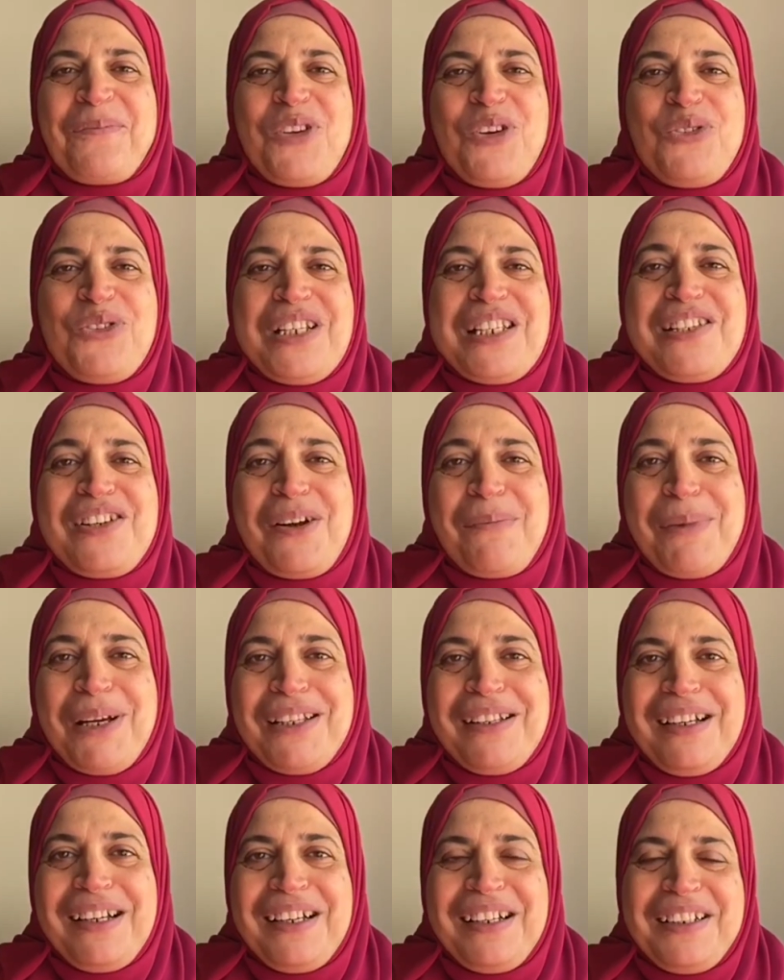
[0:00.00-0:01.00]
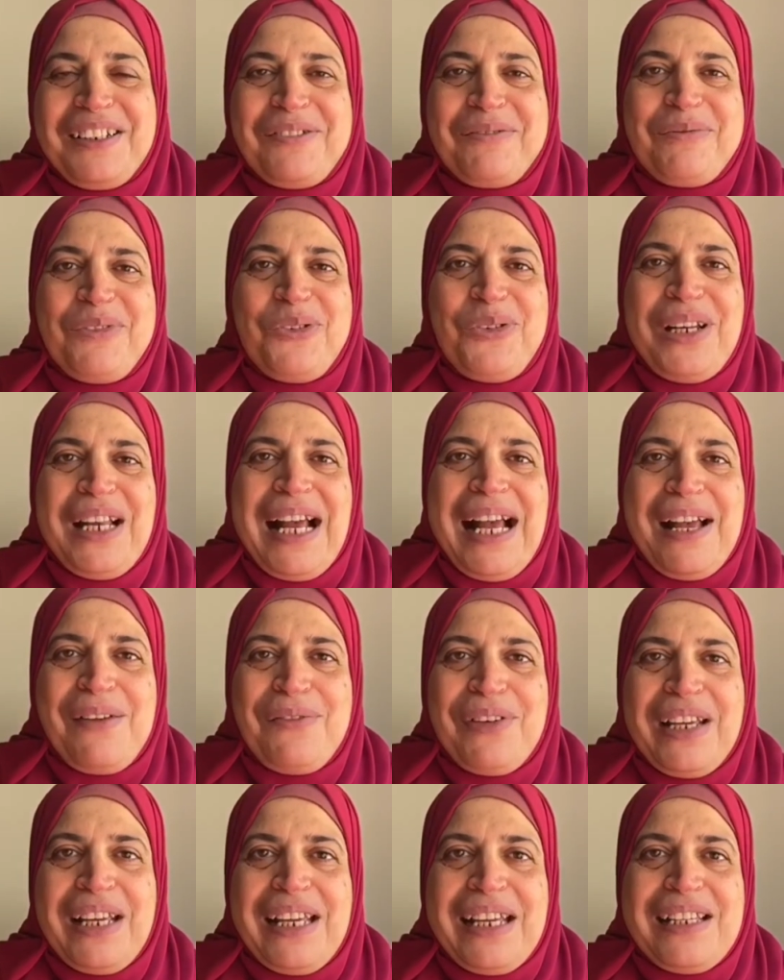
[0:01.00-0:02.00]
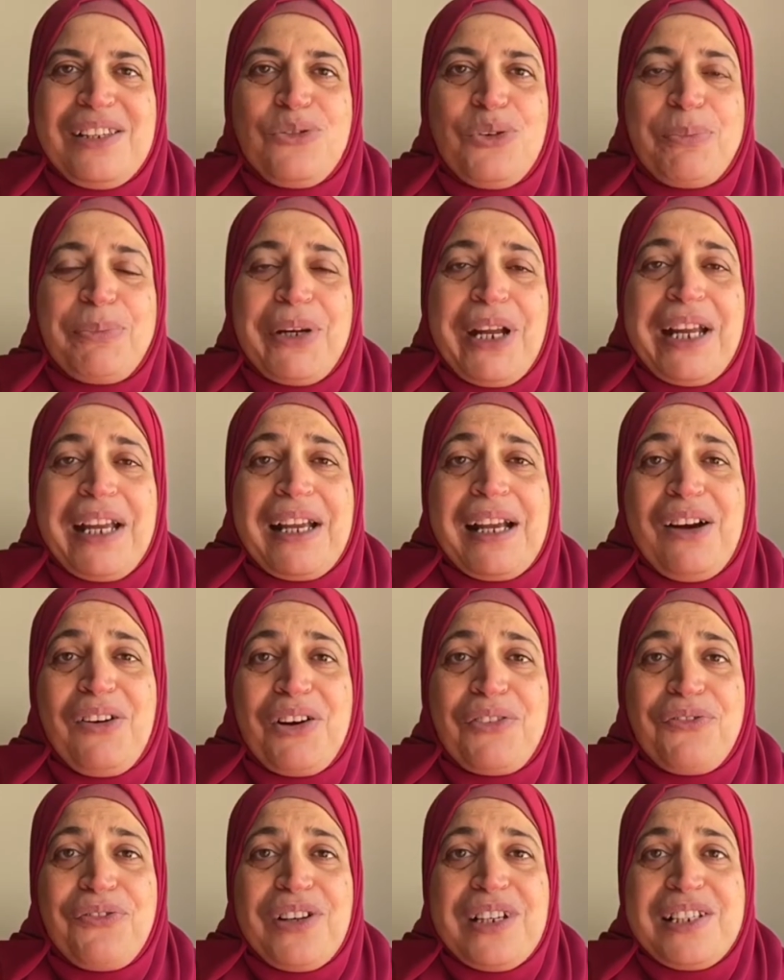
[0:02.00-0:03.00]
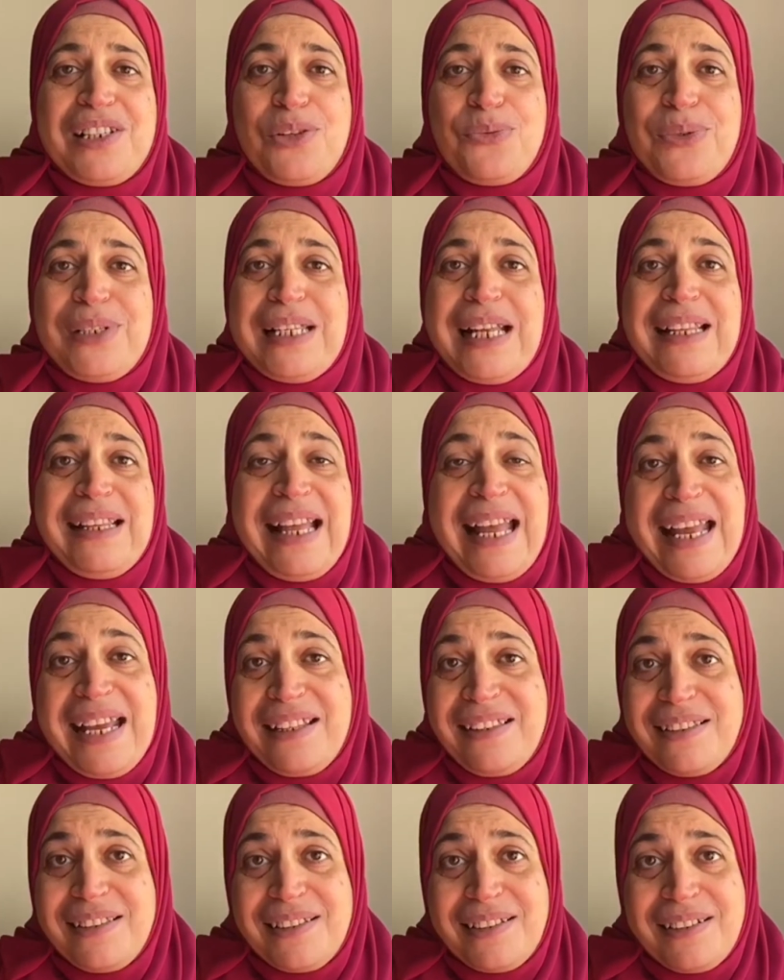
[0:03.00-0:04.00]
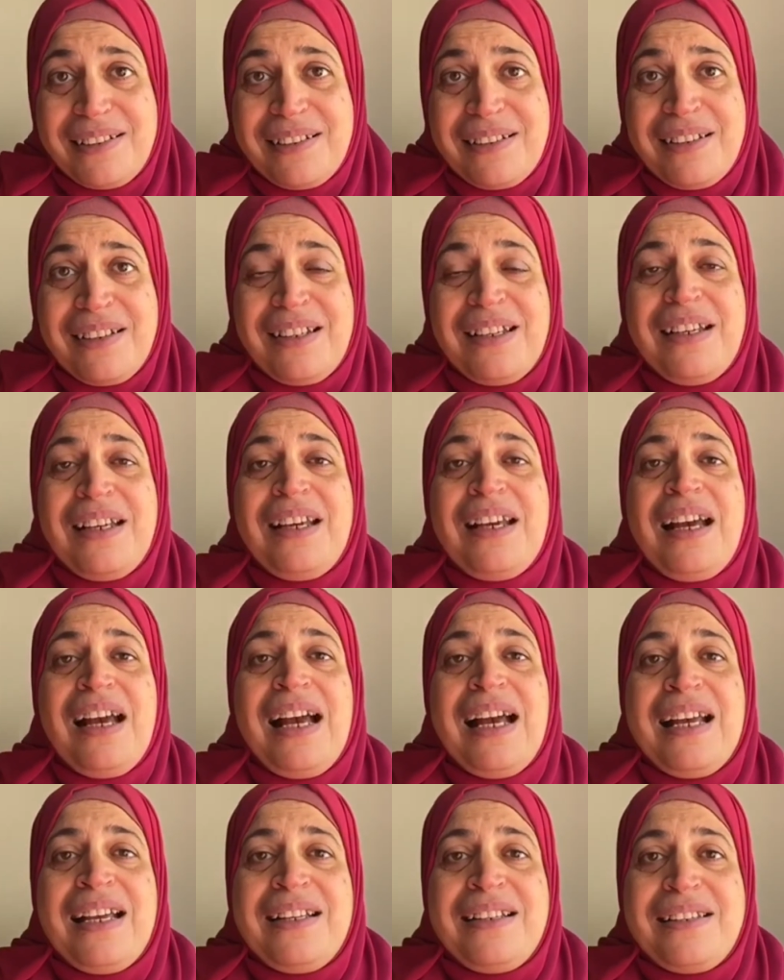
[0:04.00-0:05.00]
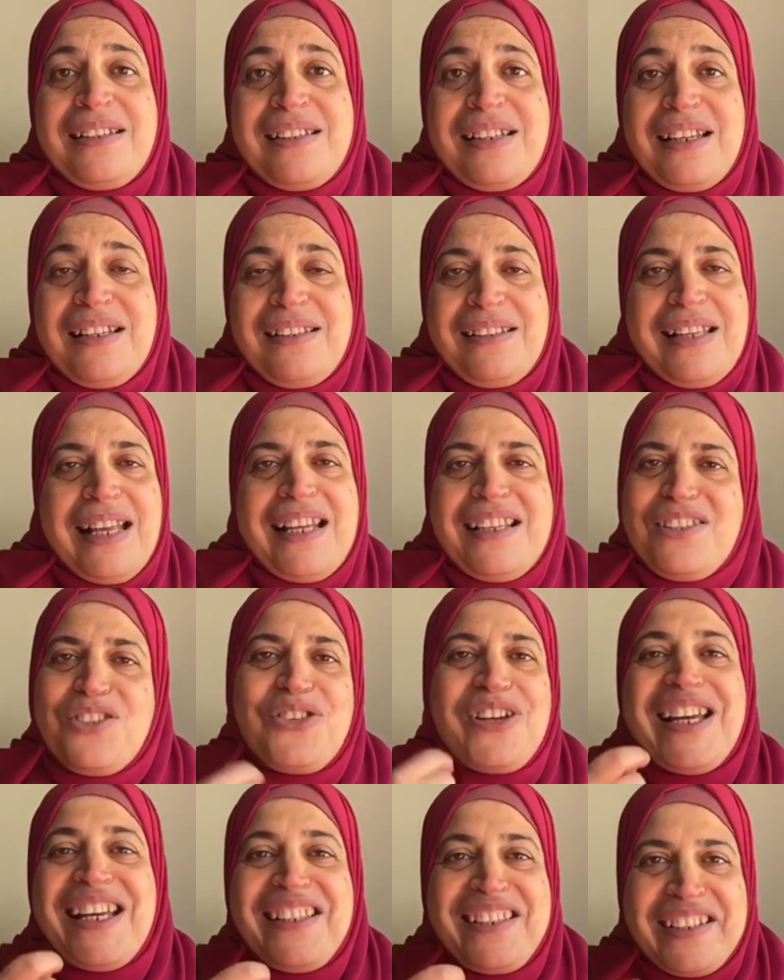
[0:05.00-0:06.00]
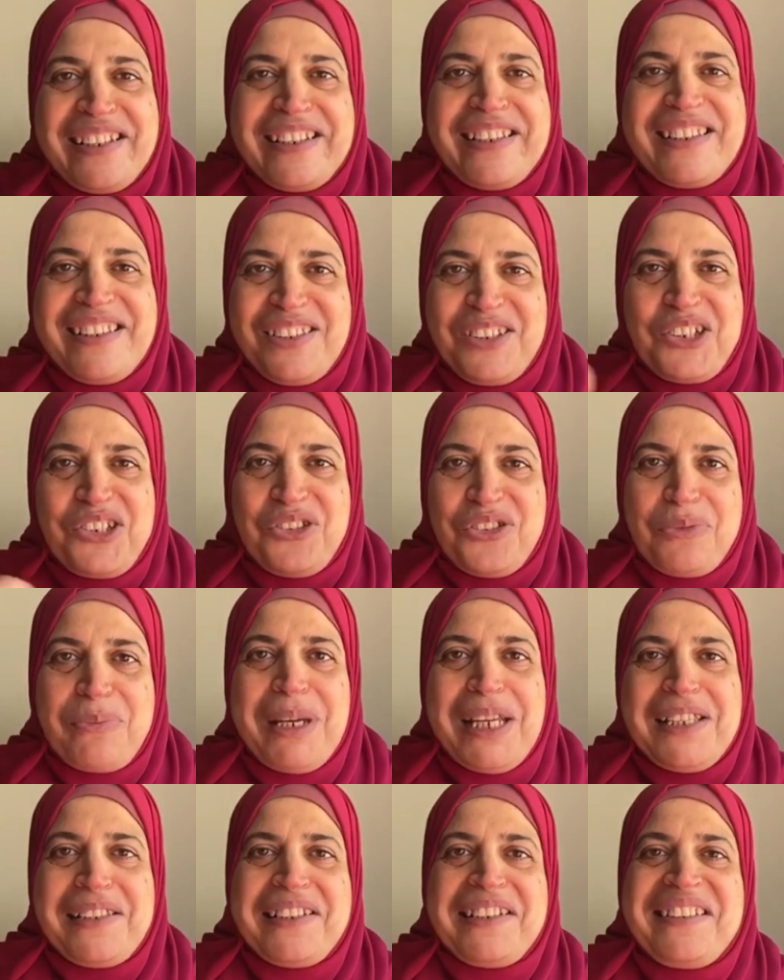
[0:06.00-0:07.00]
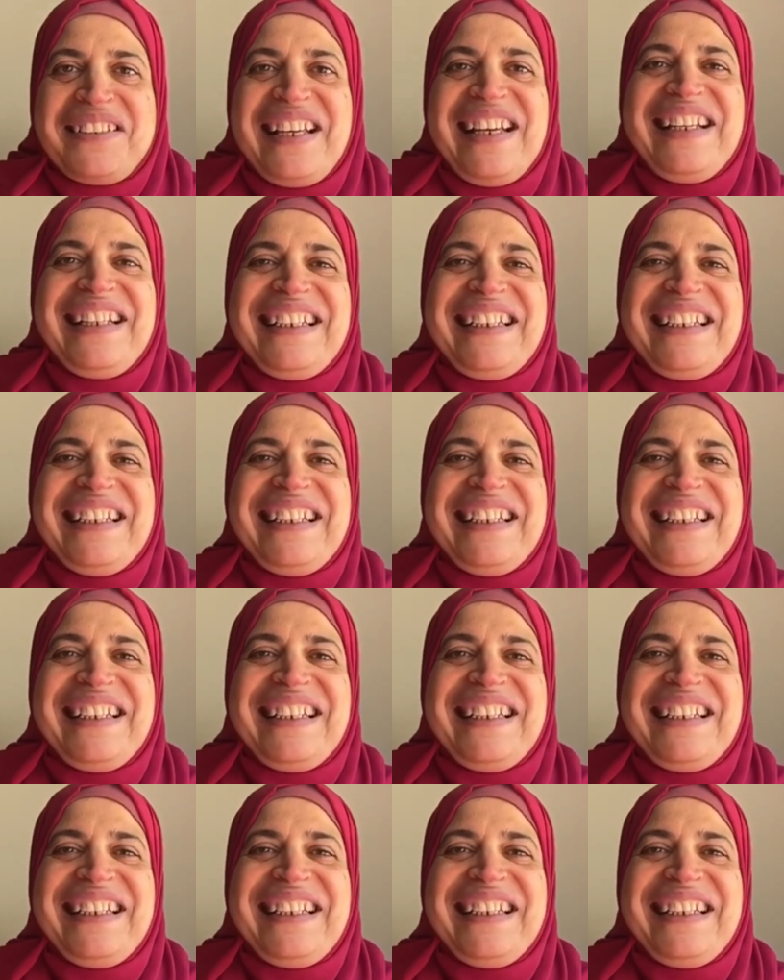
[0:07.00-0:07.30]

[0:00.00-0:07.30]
With Ramadan, we're having it, we're breaking our fast with a date, and then date to eat it, not to meet it.